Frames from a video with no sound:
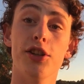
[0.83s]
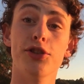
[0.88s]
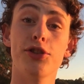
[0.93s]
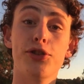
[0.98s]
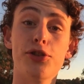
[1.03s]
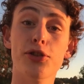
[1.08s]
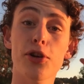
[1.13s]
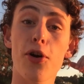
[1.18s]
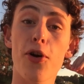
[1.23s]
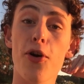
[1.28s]

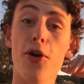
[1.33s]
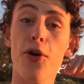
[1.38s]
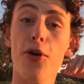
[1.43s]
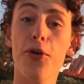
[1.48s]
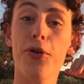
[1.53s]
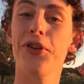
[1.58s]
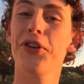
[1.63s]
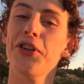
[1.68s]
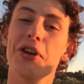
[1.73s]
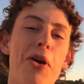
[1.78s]

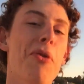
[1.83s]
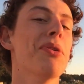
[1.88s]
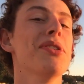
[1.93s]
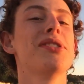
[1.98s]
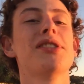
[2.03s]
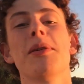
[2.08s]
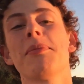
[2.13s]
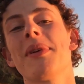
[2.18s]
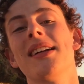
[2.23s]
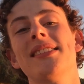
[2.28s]
So yo
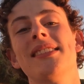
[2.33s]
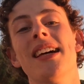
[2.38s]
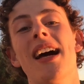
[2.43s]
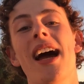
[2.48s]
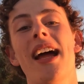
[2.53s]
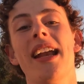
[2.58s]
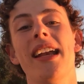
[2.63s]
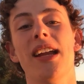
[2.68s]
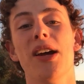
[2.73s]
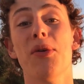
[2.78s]
what's up guys
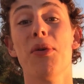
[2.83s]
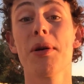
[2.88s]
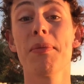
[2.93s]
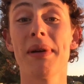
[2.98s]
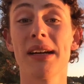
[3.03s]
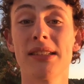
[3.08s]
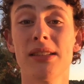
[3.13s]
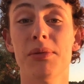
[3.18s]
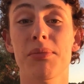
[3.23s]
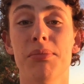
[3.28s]
Tanya welcome
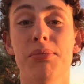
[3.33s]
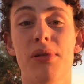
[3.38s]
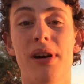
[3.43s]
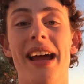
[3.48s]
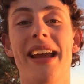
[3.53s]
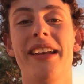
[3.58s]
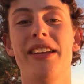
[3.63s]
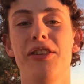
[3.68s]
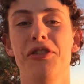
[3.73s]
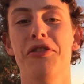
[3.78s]
back to a
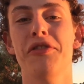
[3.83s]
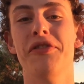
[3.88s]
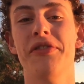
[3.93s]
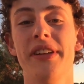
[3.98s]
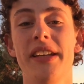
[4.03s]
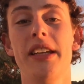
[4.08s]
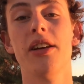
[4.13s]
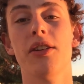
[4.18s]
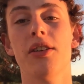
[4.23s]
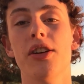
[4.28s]
brand new
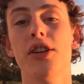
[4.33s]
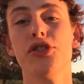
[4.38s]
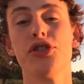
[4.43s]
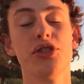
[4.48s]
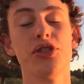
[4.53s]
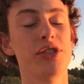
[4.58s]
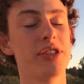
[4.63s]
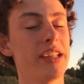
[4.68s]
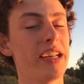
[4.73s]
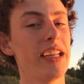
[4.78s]
video.
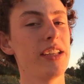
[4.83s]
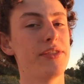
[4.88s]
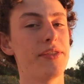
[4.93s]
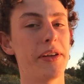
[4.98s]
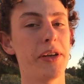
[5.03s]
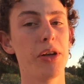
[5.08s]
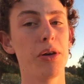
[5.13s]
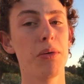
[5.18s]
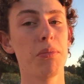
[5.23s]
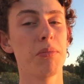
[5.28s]
So in today's
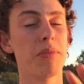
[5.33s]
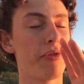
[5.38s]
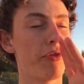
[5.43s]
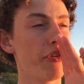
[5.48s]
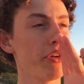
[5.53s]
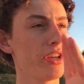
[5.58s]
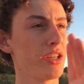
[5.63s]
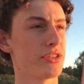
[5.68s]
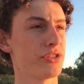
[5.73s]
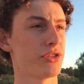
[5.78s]
video
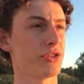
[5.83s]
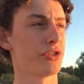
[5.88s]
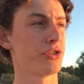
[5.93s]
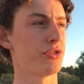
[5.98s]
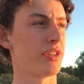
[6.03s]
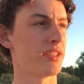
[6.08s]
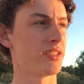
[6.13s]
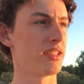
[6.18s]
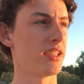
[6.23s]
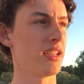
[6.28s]
before you guys start
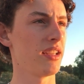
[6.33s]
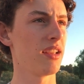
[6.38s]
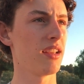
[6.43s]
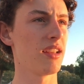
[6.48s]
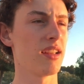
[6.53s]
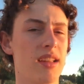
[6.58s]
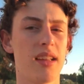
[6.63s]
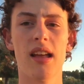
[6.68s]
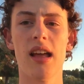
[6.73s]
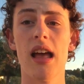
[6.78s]
stressing
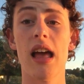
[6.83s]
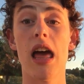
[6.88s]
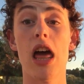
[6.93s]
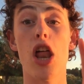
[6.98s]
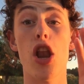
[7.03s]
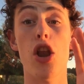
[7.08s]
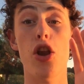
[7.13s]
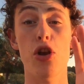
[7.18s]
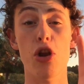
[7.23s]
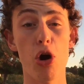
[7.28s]

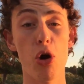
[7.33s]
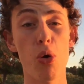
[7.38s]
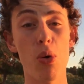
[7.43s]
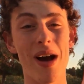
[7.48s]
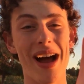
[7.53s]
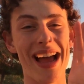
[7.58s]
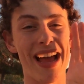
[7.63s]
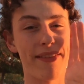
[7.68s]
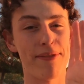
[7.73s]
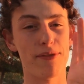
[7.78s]
no
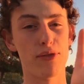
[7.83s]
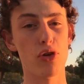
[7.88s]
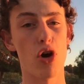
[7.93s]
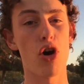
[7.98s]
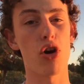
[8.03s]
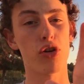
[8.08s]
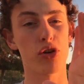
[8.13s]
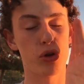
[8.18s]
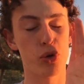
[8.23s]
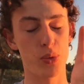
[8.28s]
I have
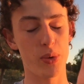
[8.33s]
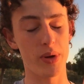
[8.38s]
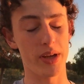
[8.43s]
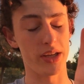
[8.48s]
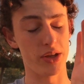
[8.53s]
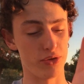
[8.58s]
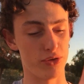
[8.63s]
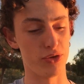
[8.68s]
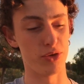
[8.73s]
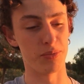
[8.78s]
not quit
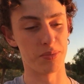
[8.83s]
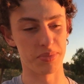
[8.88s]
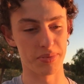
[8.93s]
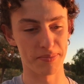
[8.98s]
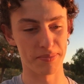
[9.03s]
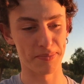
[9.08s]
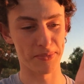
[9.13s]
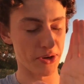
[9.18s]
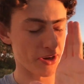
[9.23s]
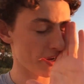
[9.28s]
YouTube
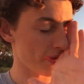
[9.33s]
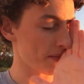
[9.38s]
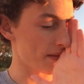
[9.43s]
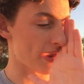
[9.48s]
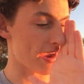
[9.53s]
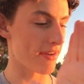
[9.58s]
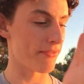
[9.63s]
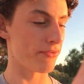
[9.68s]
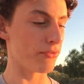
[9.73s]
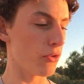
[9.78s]
okay
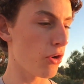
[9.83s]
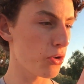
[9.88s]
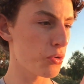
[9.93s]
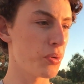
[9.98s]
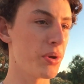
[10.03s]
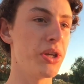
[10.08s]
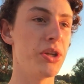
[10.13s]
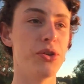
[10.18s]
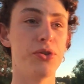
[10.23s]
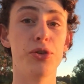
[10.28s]
I have not
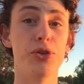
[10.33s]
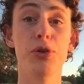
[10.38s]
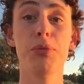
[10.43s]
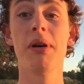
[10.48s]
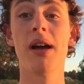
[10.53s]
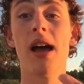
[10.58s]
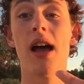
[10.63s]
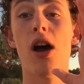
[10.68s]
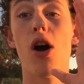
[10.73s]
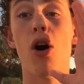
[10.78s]
quit YouTube